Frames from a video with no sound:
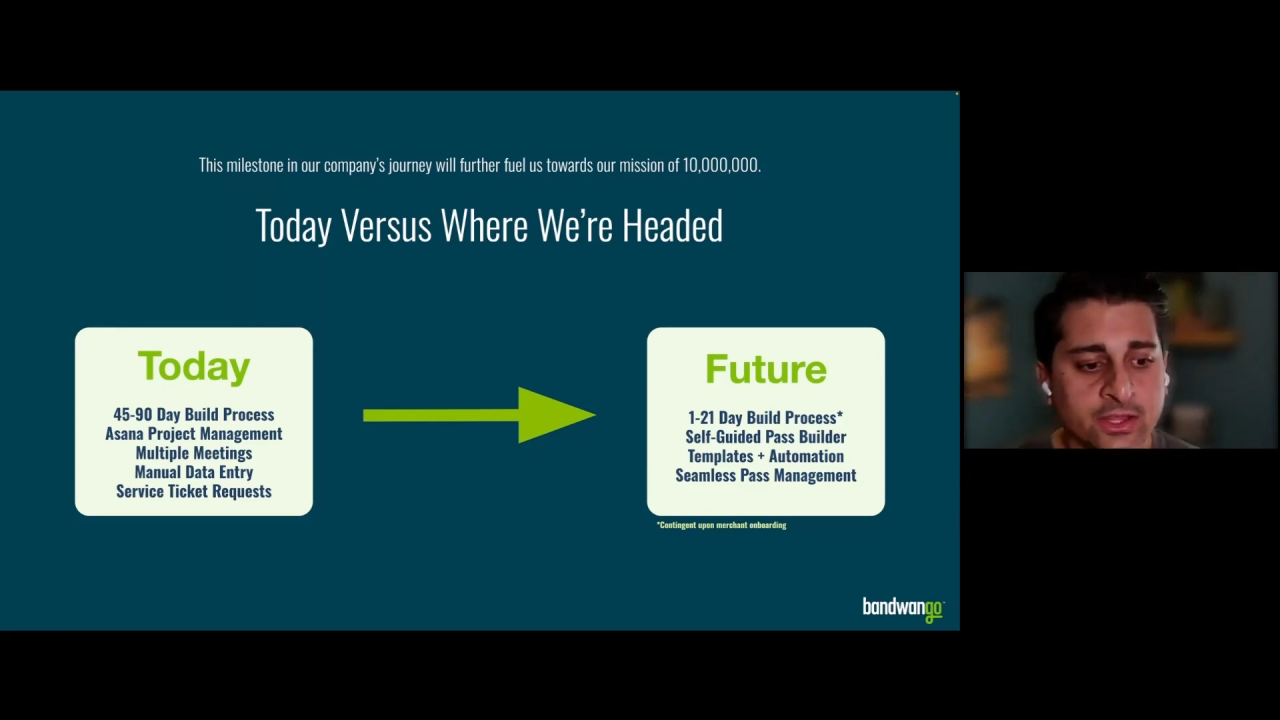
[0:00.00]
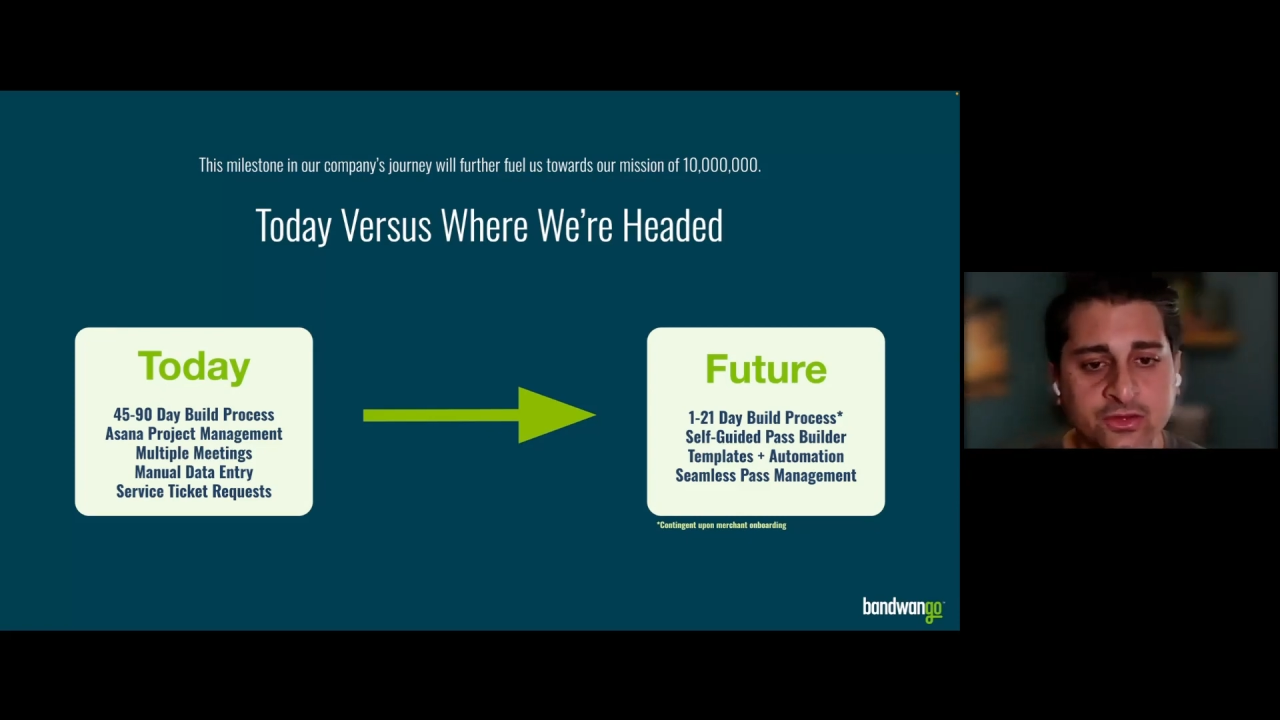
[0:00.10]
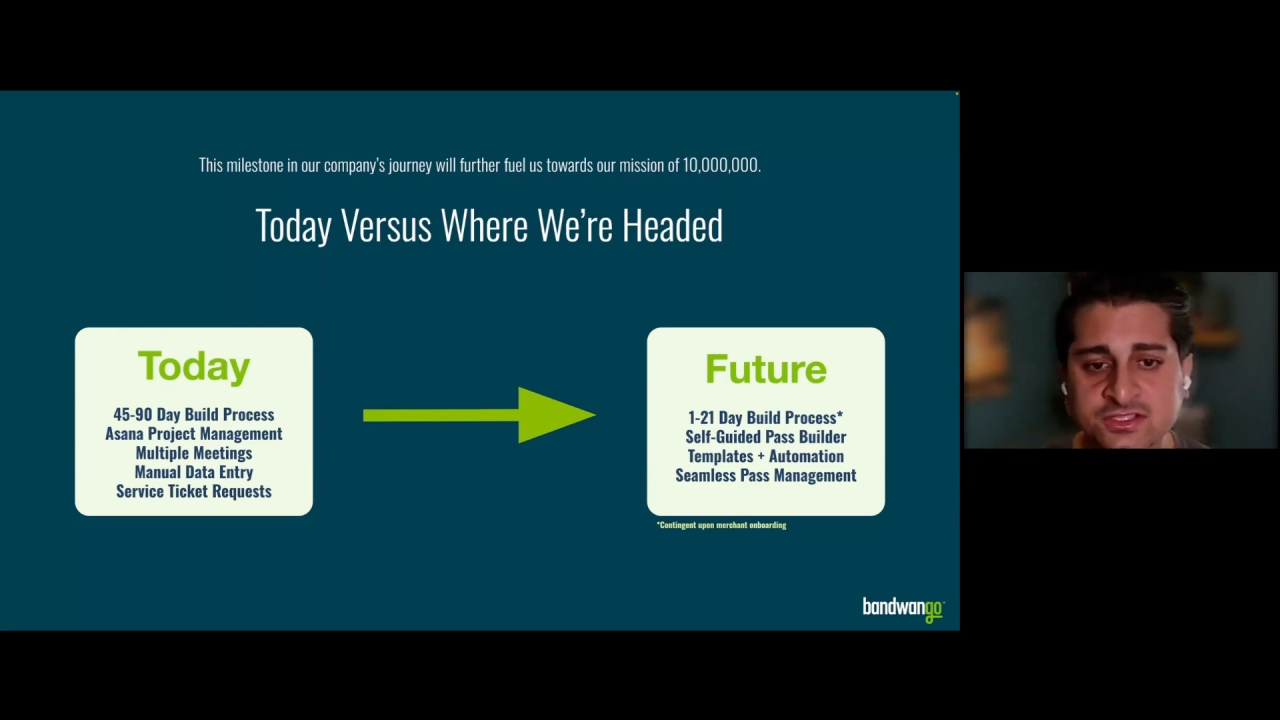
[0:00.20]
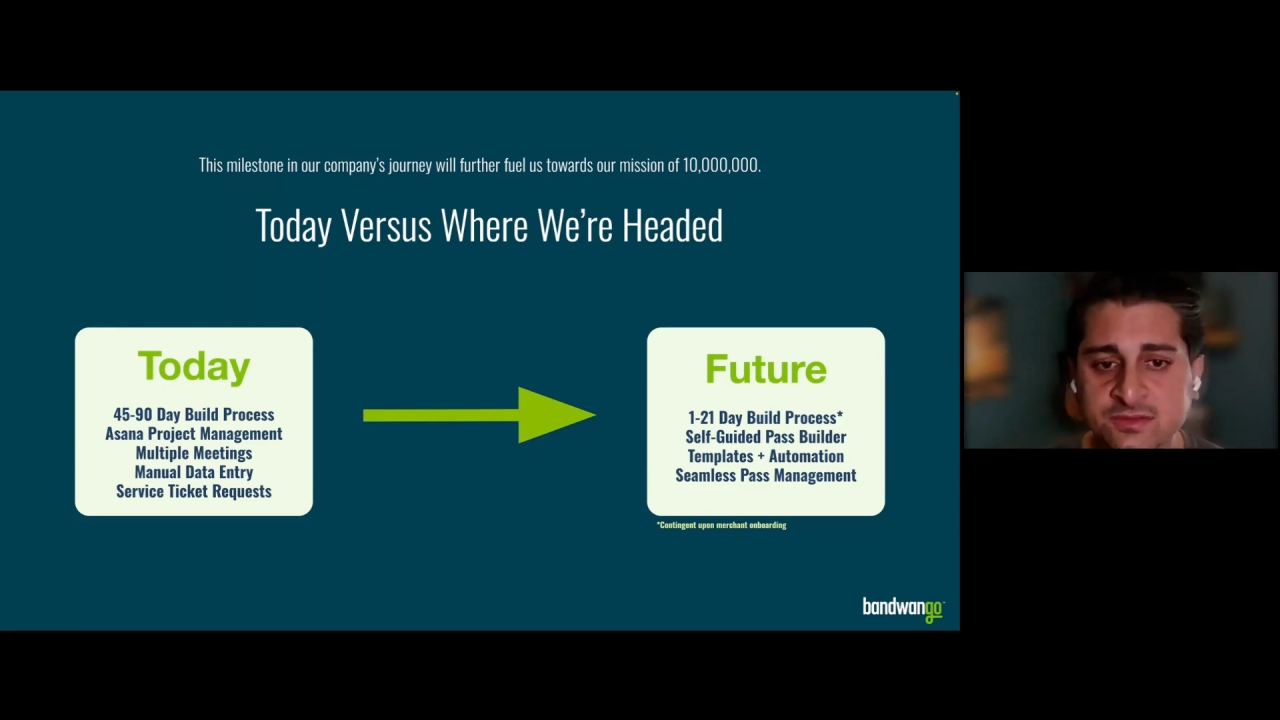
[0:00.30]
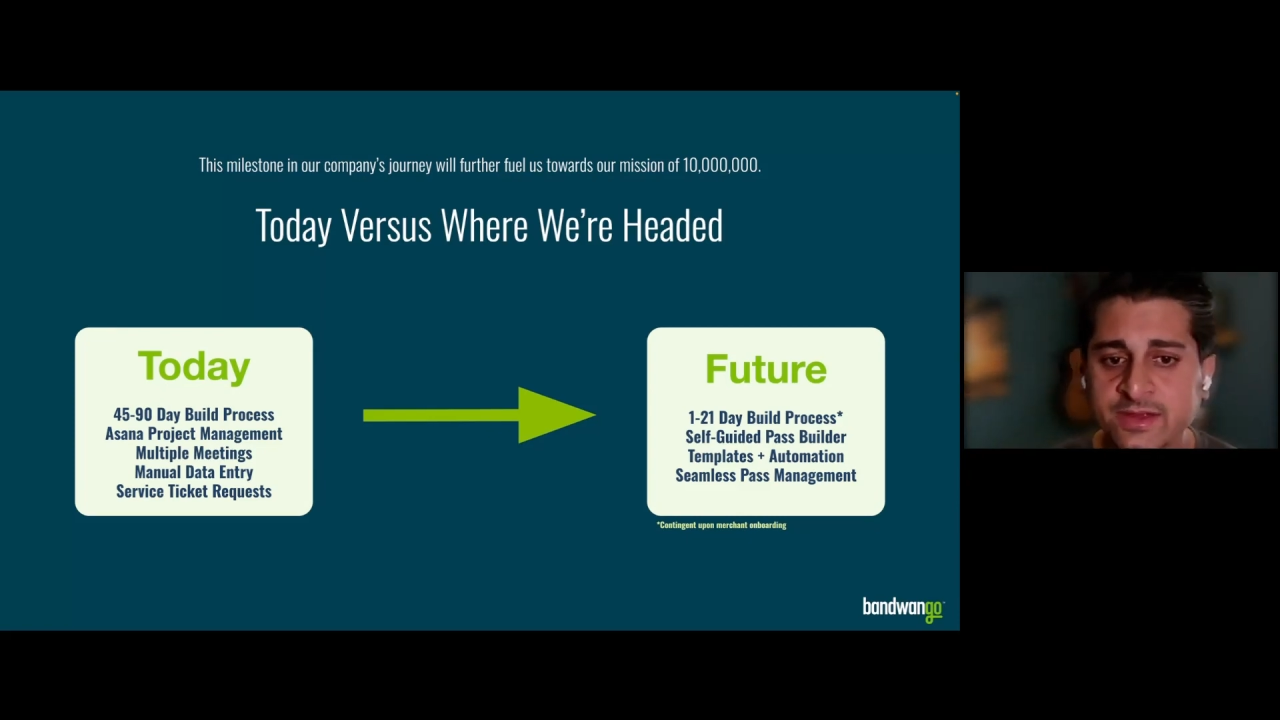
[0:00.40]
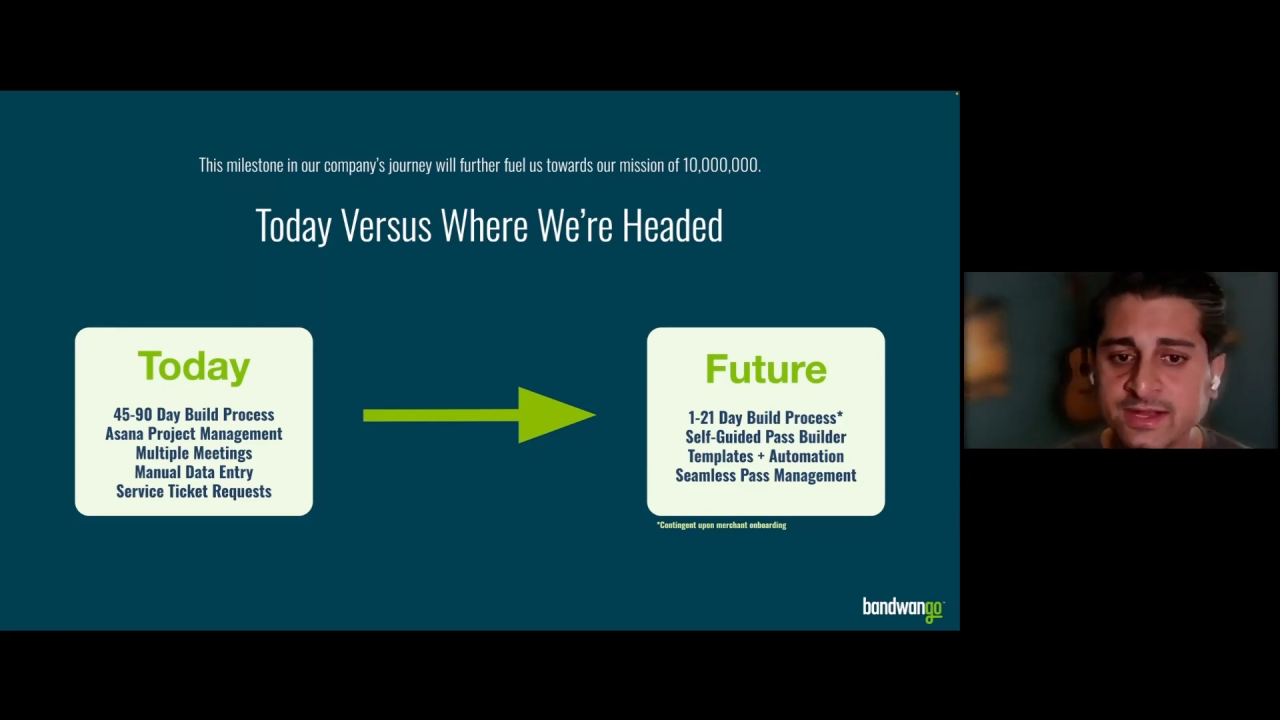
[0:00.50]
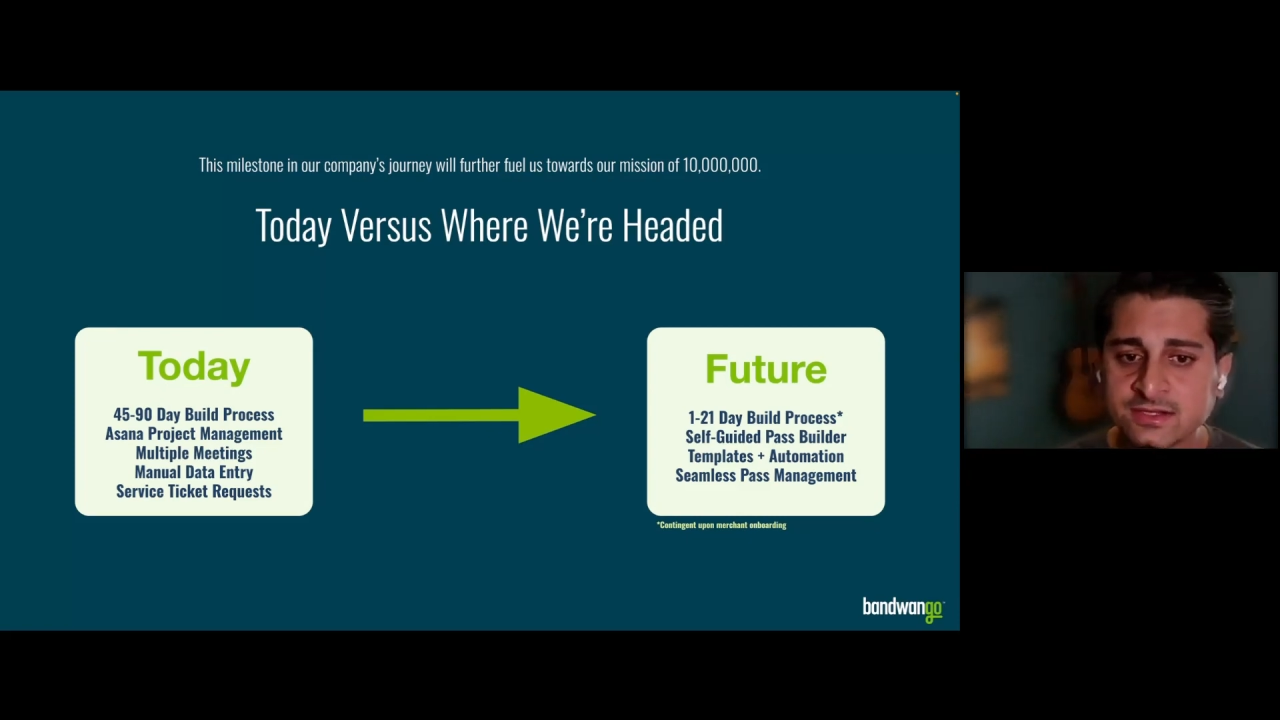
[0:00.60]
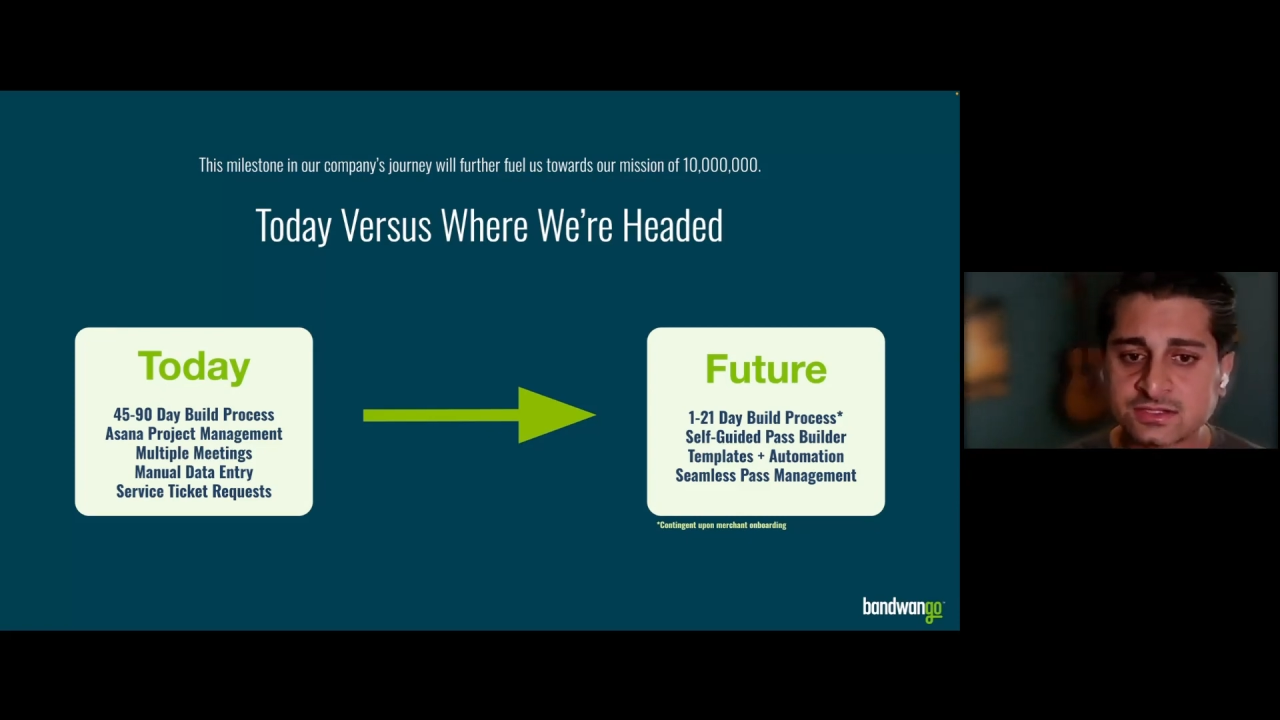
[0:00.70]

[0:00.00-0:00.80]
you're submitting